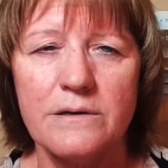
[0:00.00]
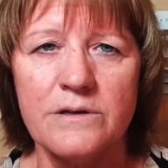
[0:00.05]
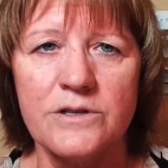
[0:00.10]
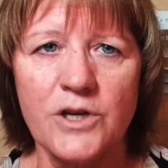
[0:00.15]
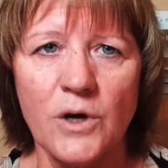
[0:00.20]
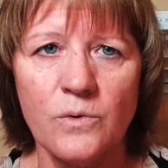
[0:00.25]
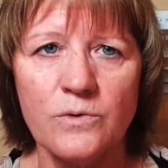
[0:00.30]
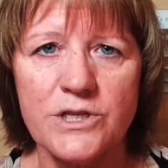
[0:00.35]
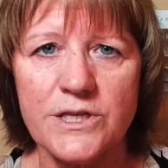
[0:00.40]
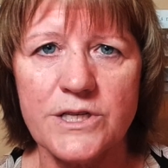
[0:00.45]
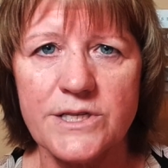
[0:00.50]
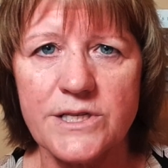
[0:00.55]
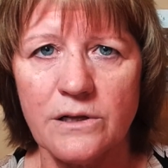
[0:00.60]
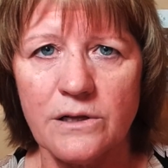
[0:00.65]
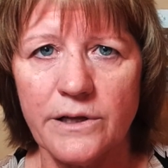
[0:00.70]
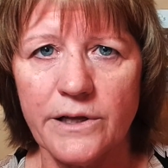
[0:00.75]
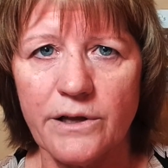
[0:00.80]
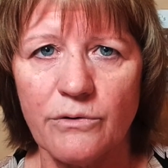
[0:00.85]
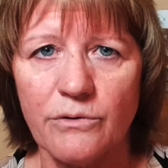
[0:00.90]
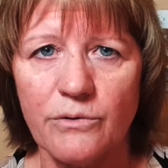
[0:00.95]
don't just
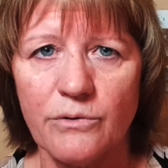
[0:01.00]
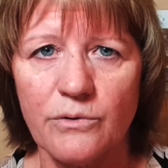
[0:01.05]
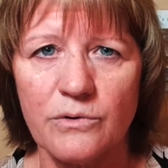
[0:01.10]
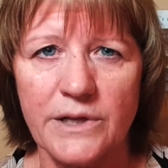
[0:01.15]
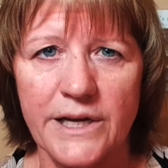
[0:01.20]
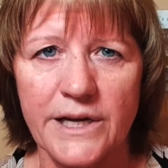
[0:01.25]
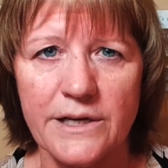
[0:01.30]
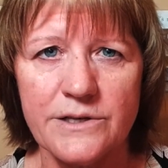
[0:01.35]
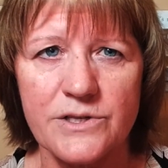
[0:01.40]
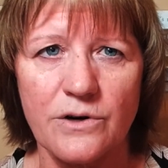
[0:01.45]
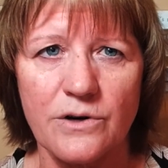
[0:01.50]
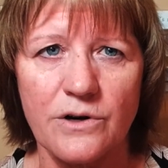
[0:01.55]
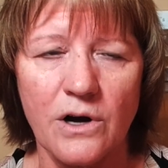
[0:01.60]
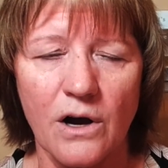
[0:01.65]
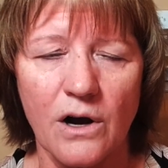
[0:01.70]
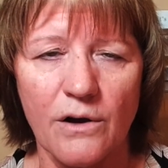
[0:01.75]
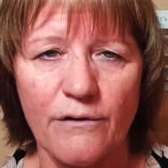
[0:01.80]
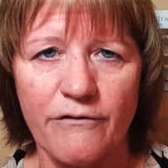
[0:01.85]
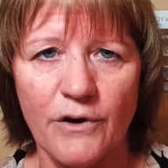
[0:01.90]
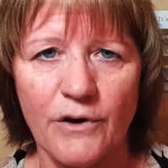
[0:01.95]
click through links or
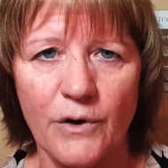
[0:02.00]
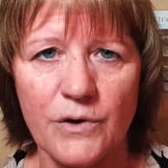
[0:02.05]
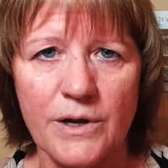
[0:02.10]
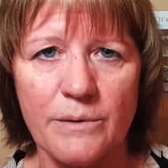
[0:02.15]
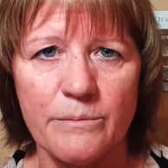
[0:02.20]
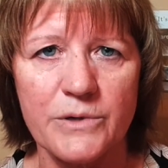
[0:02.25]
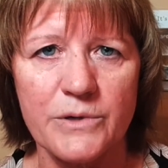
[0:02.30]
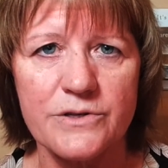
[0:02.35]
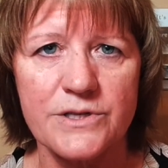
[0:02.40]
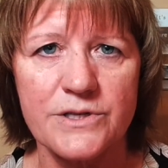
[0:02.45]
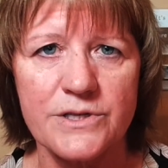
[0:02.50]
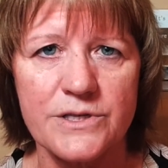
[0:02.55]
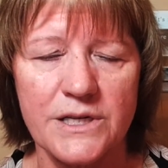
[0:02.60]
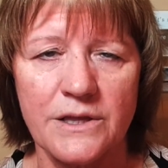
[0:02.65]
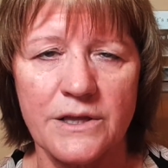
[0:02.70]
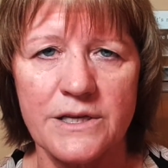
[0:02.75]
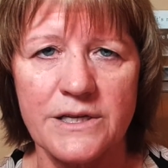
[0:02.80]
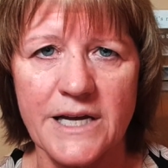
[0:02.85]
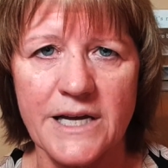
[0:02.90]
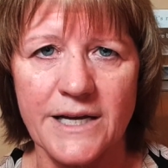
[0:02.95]
call phone numbers
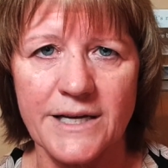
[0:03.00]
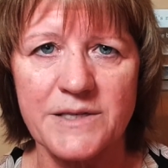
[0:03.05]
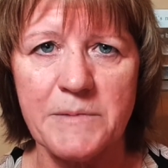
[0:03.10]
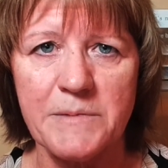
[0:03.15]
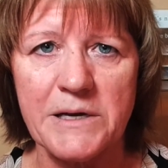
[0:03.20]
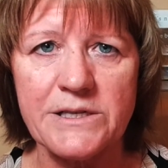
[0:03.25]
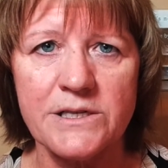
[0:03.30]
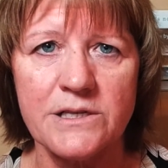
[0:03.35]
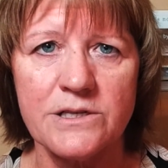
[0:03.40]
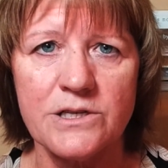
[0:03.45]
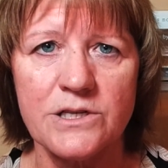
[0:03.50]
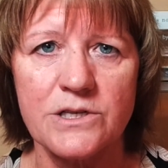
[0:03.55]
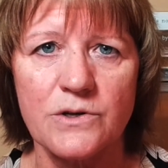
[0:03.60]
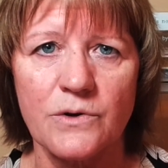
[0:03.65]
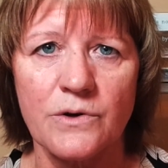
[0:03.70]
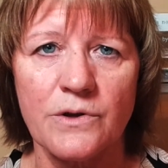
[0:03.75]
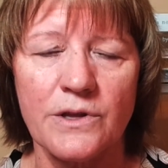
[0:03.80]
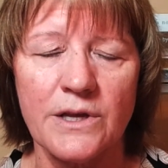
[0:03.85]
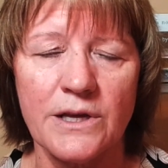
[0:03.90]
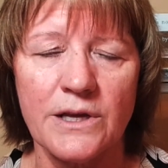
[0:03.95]
in the text
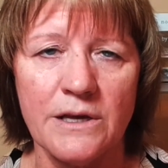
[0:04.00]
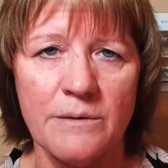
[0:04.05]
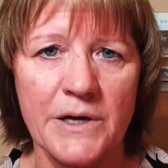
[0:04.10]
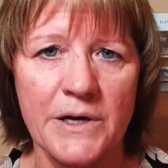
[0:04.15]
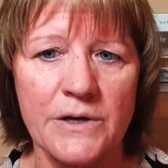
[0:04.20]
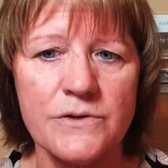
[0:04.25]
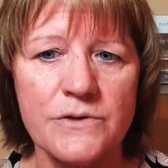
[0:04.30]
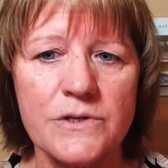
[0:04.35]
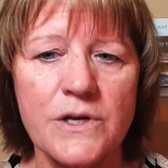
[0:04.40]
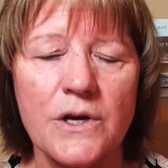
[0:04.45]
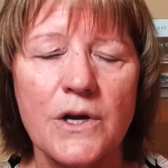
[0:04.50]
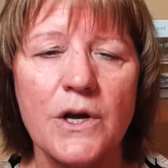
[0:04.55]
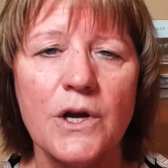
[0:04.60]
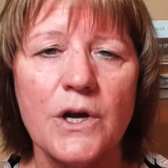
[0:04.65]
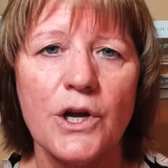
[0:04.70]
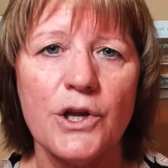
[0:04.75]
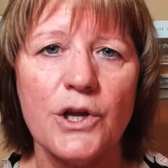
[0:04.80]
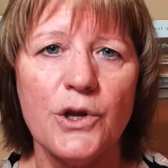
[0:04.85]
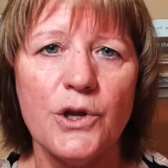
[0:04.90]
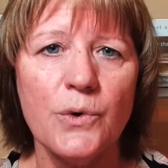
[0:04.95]
message or the emails.
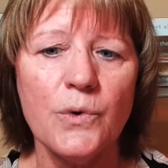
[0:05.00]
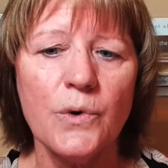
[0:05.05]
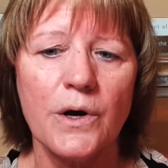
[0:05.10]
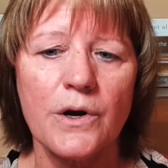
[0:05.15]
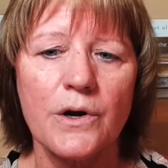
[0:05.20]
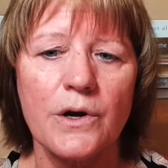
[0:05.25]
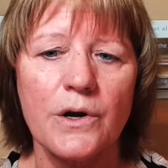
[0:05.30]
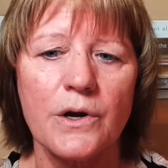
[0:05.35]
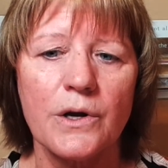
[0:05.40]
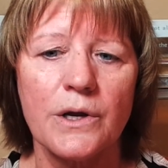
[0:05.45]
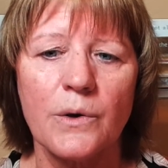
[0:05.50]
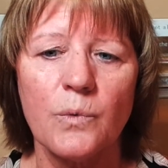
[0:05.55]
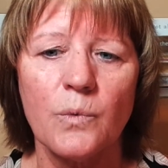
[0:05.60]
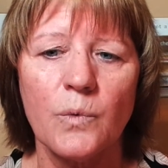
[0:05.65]
You are going to